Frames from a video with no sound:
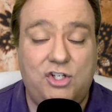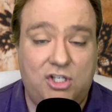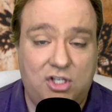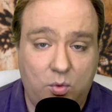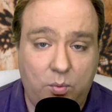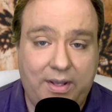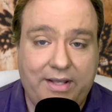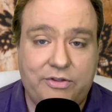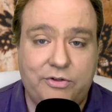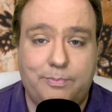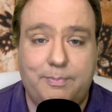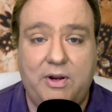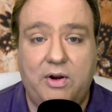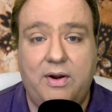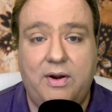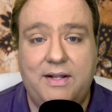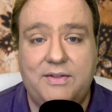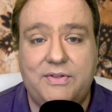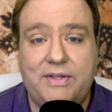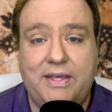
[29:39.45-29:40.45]
you
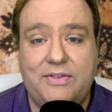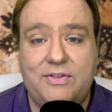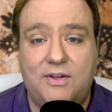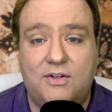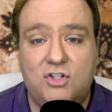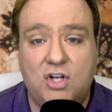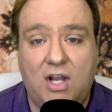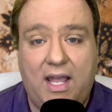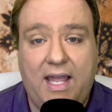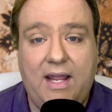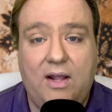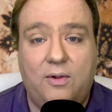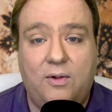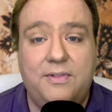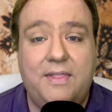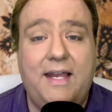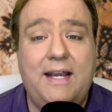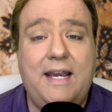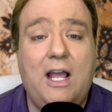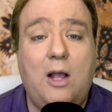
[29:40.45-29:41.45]
experience as a child
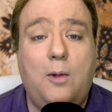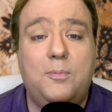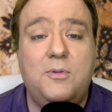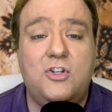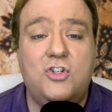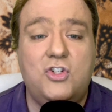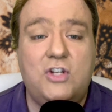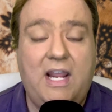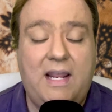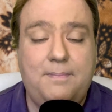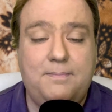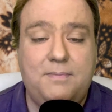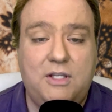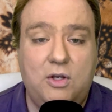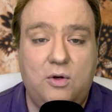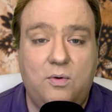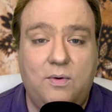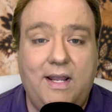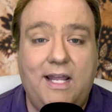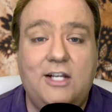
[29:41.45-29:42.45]
that helped shape
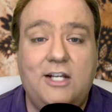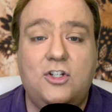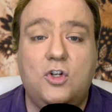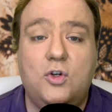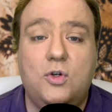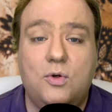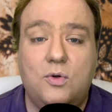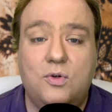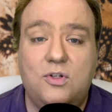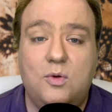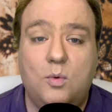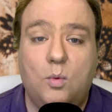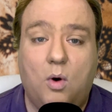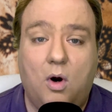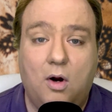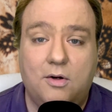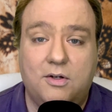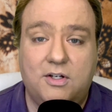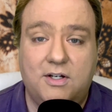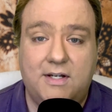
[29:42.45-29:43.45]
you into who you
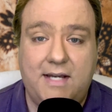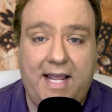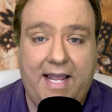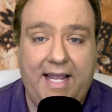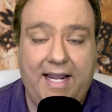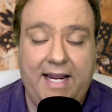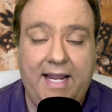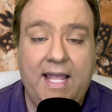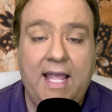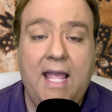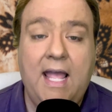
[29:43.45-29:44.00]
are today?